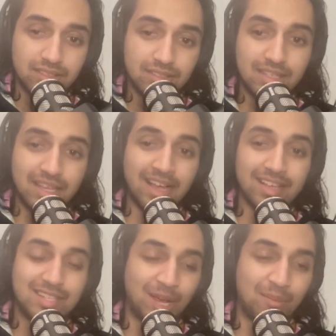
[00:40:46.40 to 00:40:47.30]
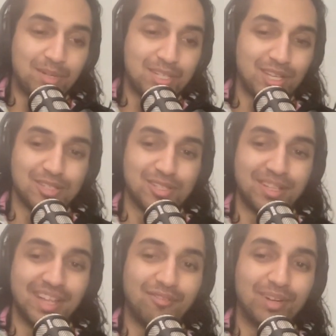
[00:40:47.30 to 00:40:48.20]
Yeah, Sunburst also
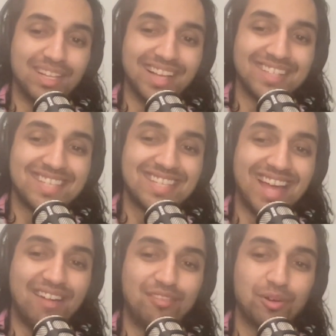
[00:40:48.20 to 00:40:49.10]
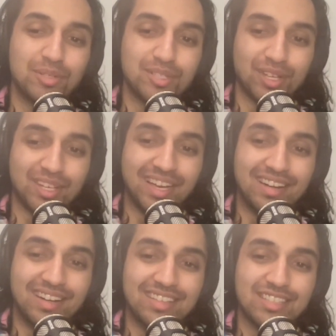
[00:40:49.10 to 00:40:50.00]
then realizes that everyone's looking at
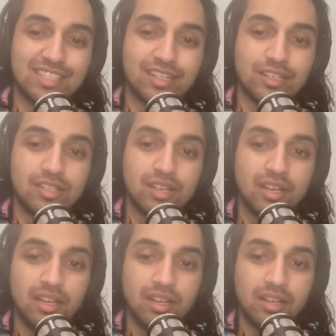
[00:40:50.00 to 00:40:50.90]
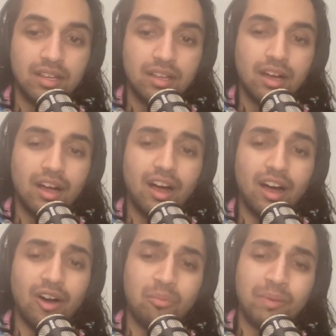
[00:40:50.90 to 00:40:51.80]
her and just goes,
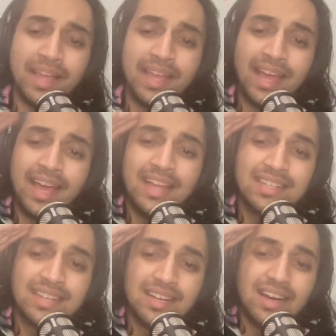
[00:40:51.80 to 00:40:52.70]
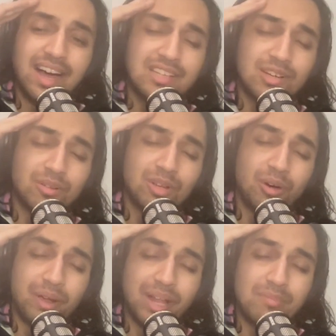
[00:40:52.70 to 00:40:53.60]
"Oh my head. I don't know
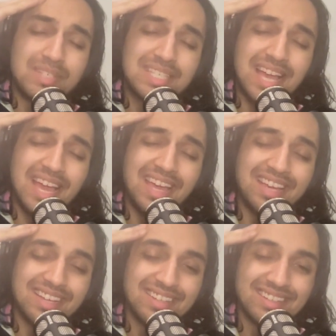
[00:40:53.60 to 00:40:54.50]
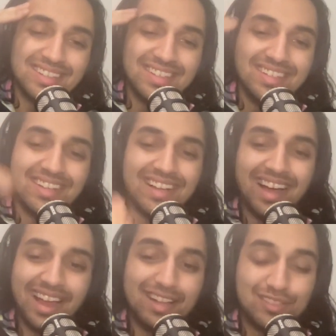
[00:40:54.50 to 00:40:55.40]
what I'm saying."
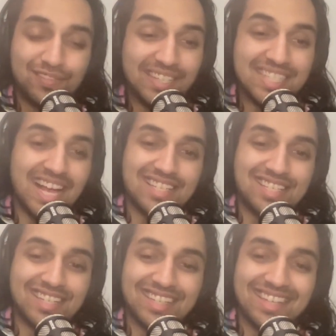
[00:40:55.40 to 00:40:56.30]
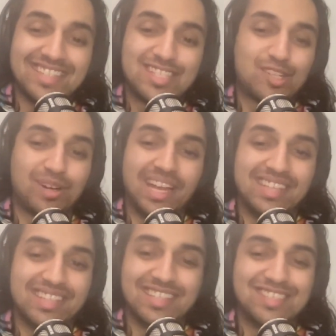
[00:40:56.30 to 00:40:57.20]
And it's fantastic. It's great.
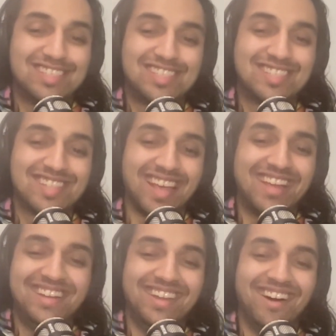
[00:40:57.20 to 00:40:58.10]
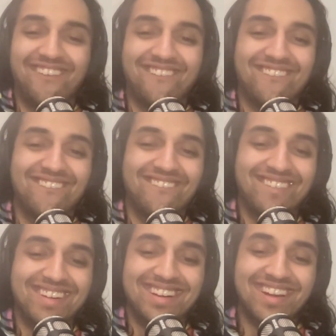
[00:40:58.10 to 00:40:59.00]
There's just like no
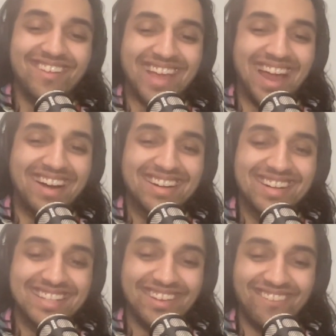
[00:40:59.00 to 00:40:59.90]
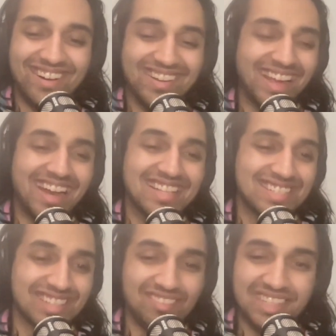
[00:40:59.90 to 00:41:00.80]
care in the world, and it's
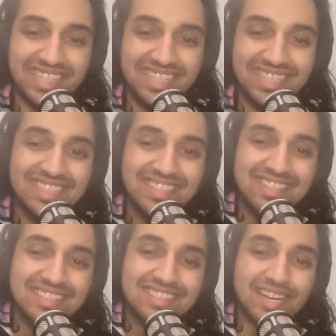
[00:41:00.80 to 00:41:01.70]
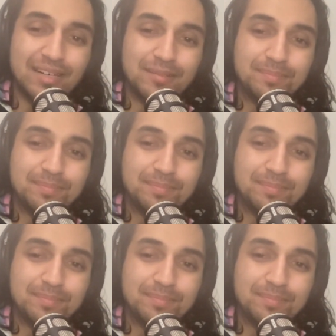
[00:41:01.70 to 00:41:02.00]
lovely. So